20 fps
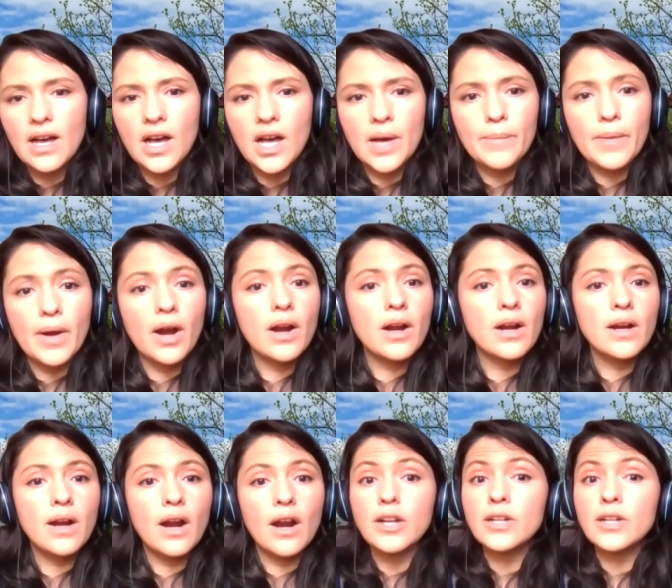Um,
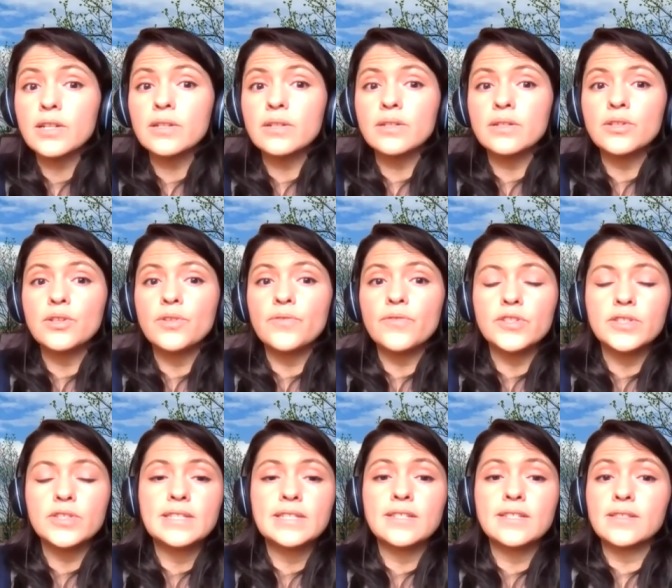our, our
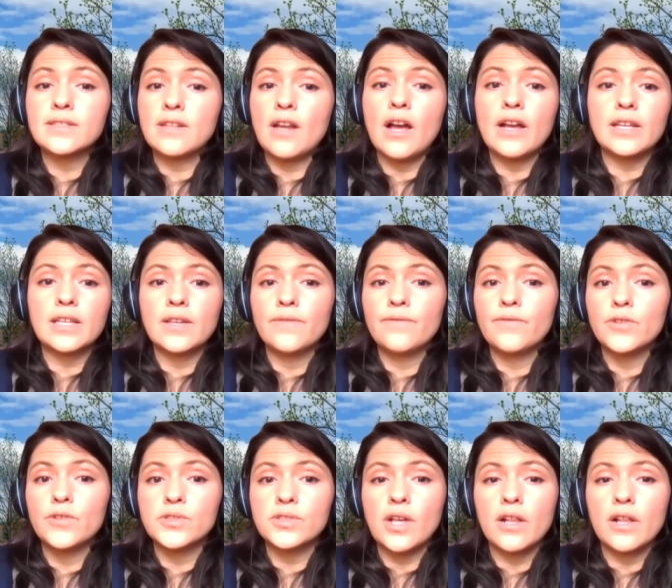university does not give
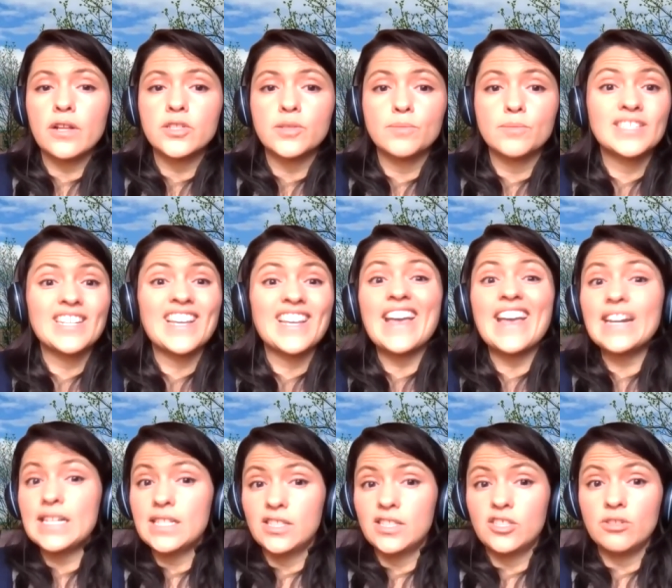full scholarships to
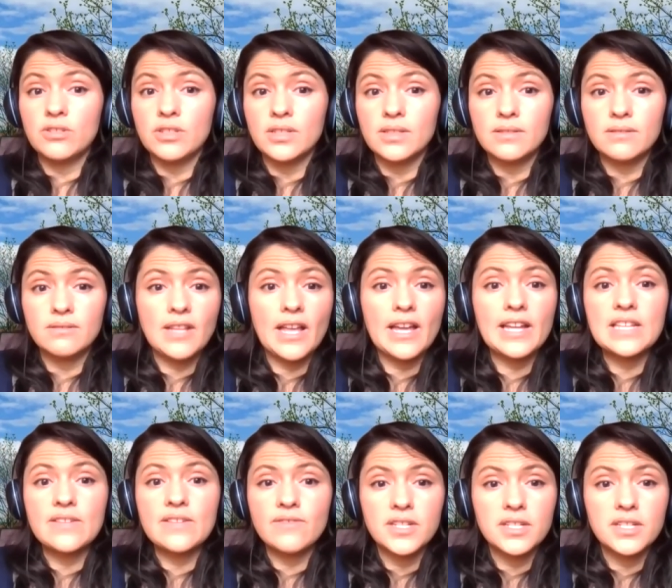any students, not
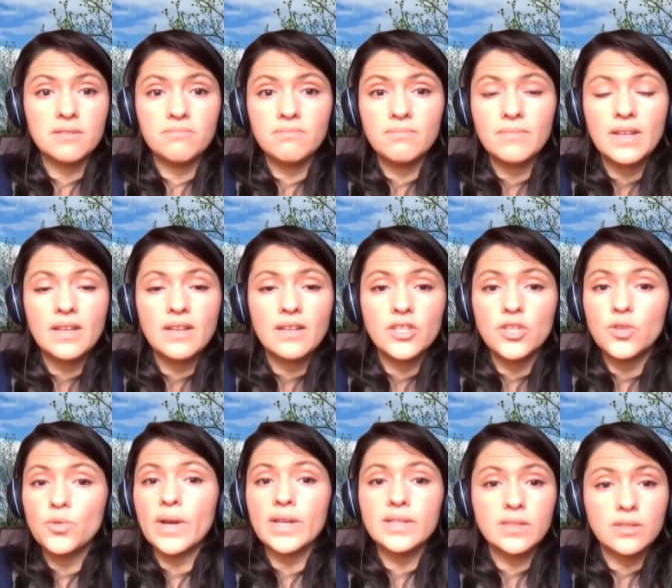even
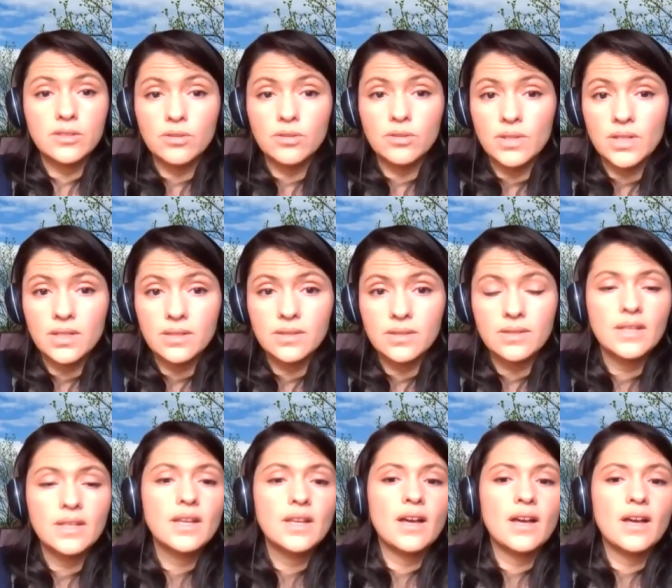U S students.